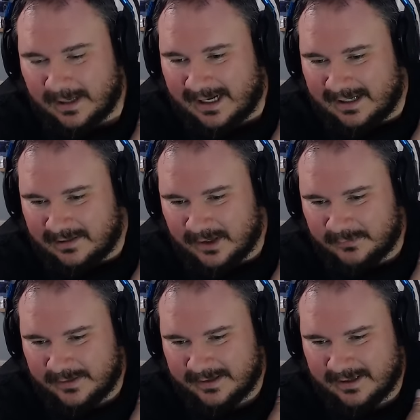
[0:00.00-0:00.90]
I
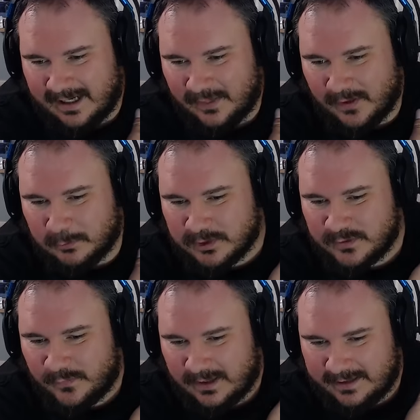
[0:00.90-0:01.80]
loved it. I thought it was
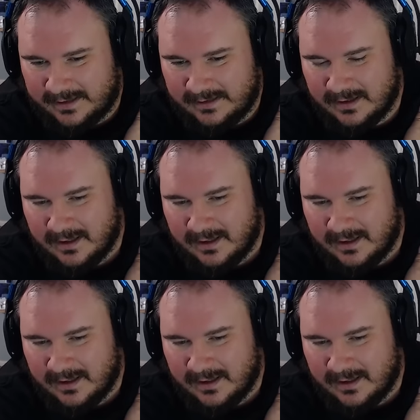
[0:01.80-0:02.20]
funny.